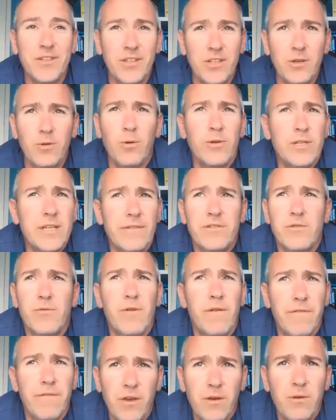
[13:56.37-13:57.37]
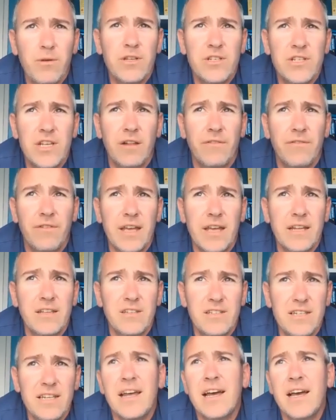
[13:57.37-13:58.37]
You always have to review yourself
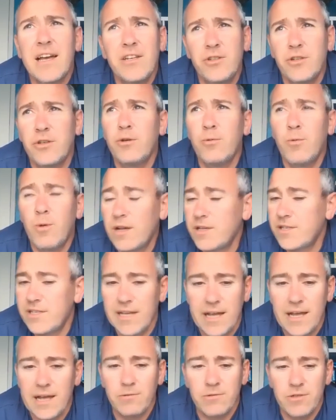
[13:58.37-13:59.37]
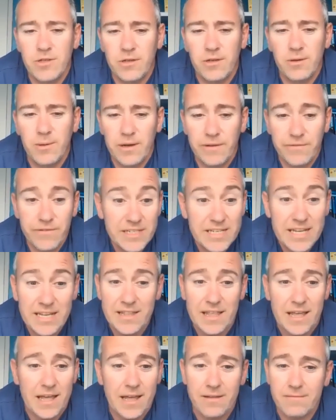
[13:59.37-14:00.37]
against: Did I do what I set out to do? And if I did
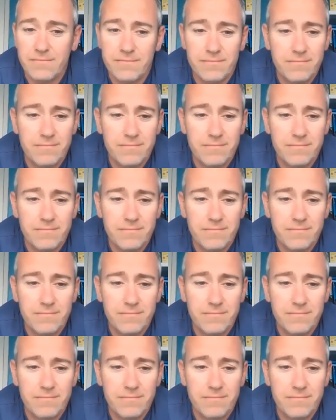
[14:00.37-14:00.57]
that,